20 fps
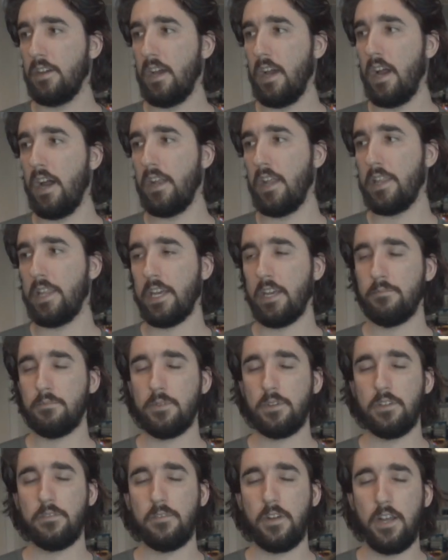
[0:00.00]
And I think I'm
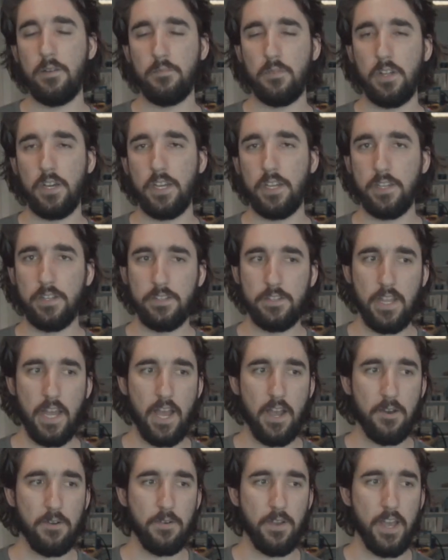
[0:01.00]
sort of rambling
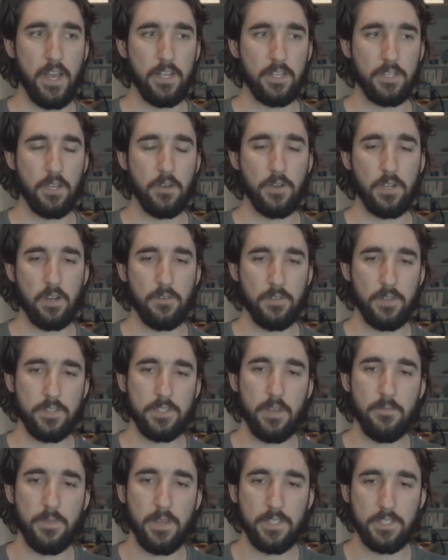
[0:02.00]
now and going over the
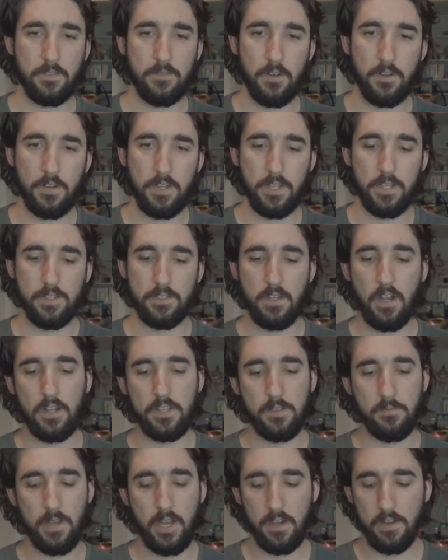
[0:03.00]
same things I've already
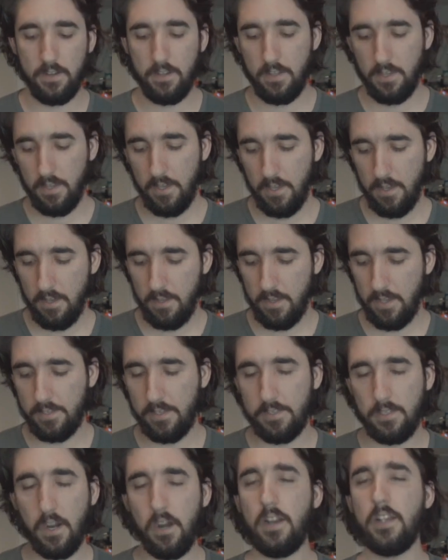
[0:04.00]
talked about. This
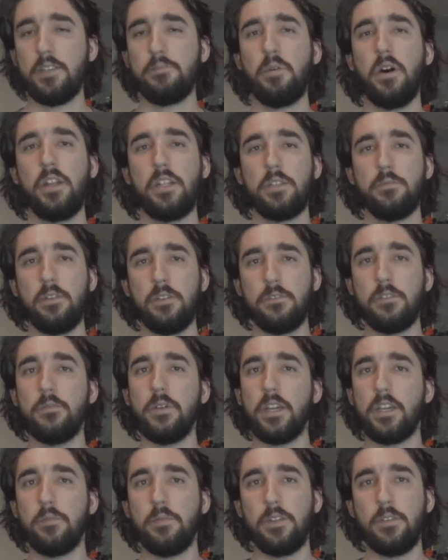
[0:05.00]
is Arya's punishment for
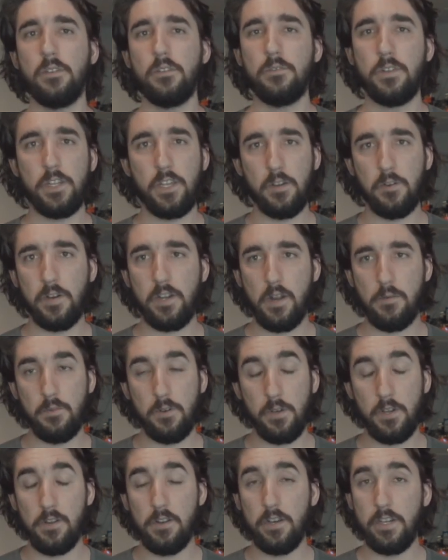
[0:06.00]
making me do a video, and I'm
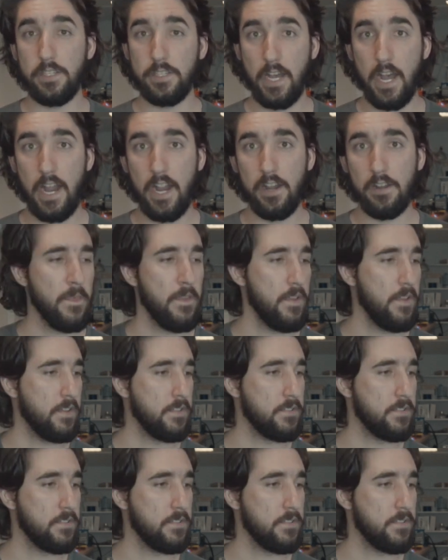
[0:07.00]
really, really tired.